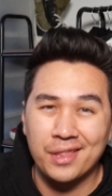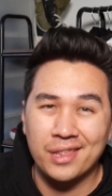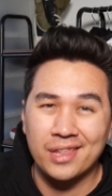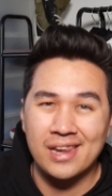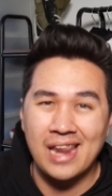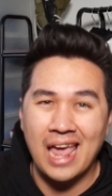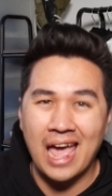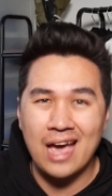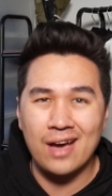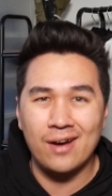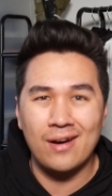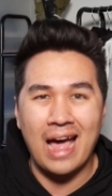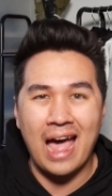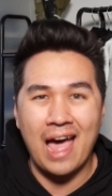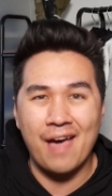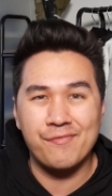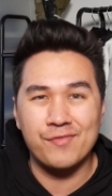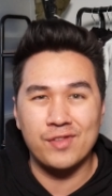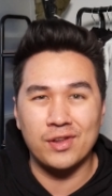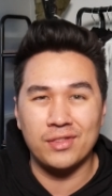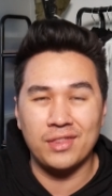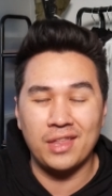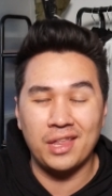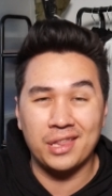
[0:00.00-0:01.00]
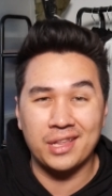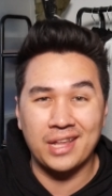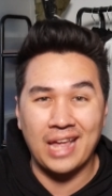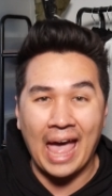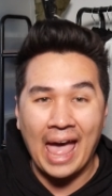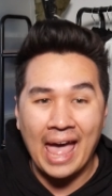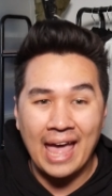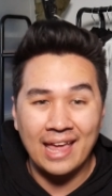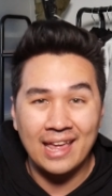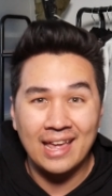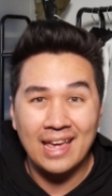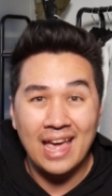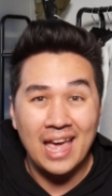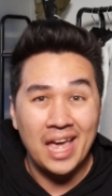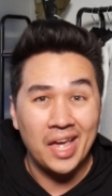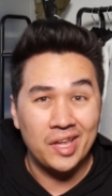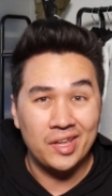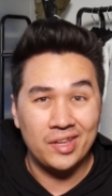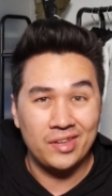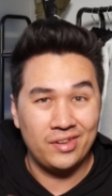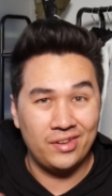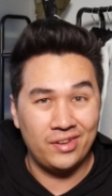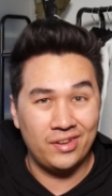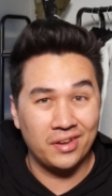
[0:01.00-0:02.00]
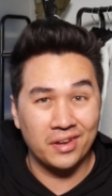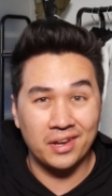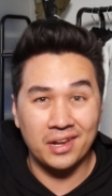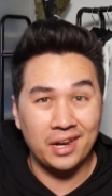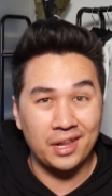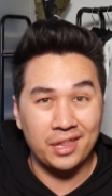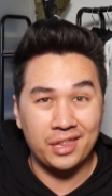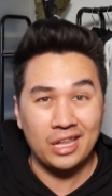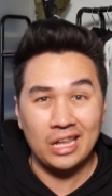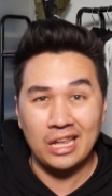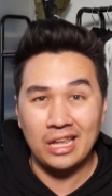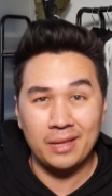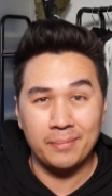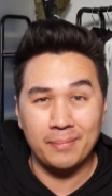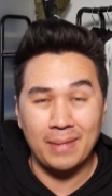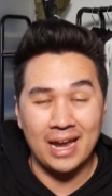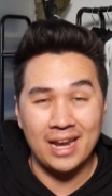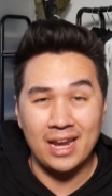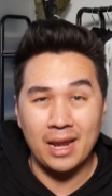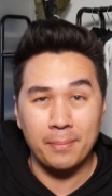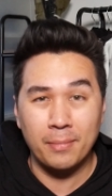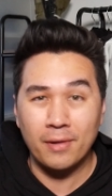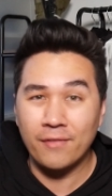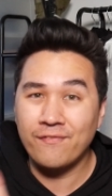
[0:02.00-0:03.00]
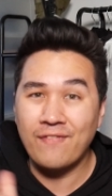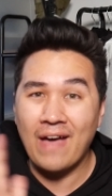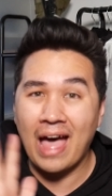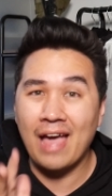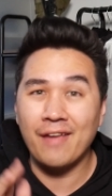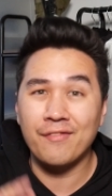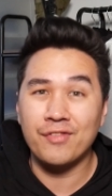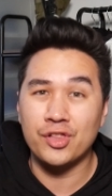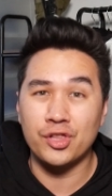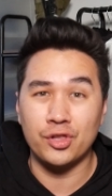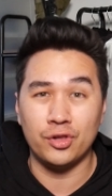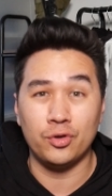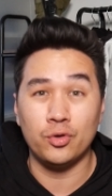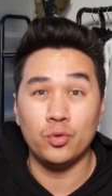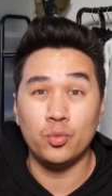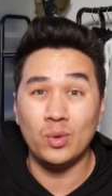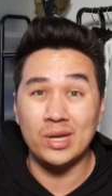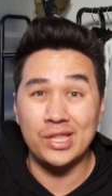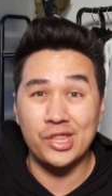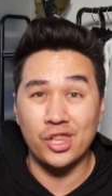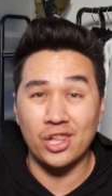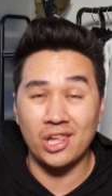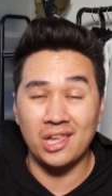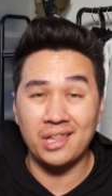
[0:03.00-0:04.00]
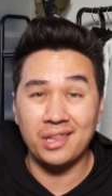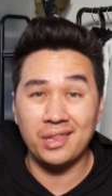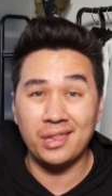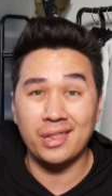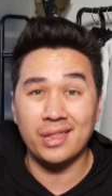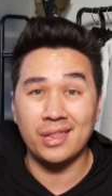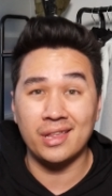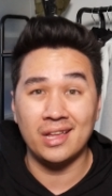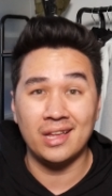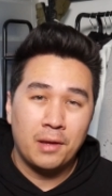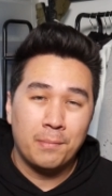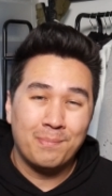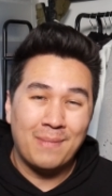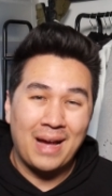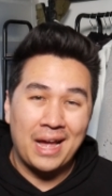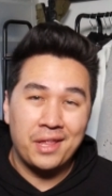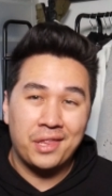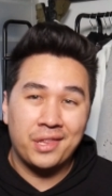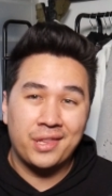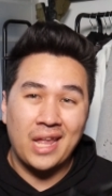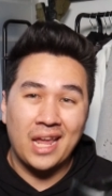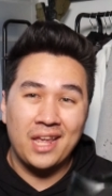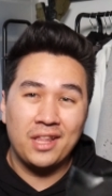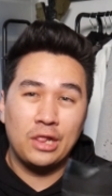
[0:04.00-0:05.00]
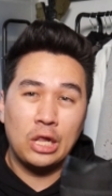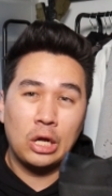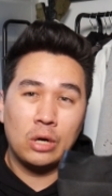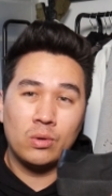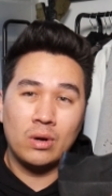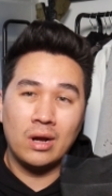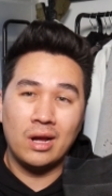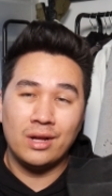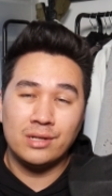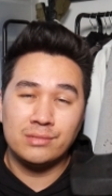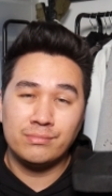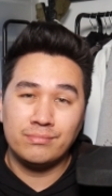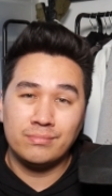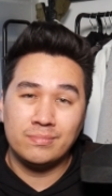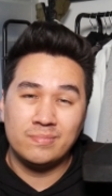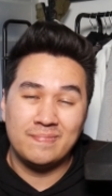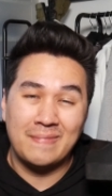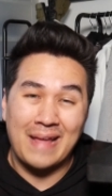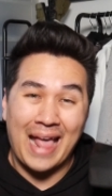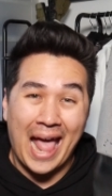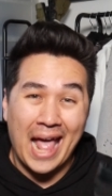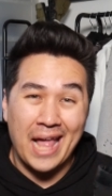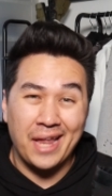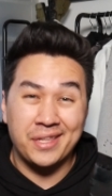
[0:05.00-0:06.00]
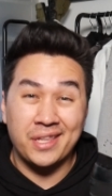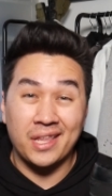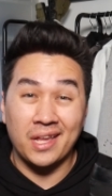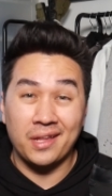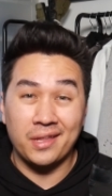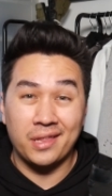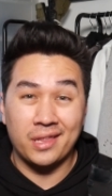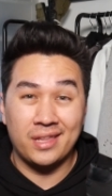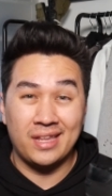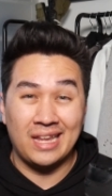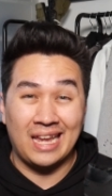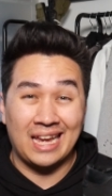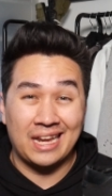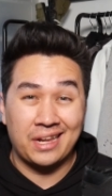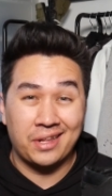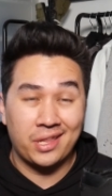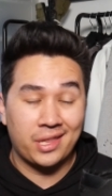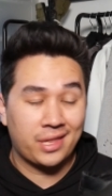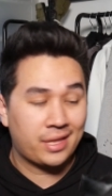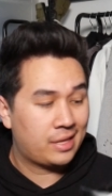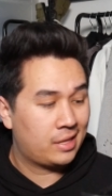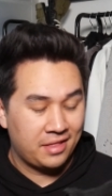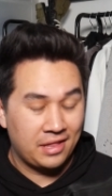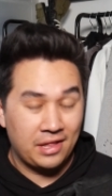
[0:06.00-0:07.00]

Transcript: So now after this cut, you're gonna see my number five shoe, which is my Saint Laurent S L six.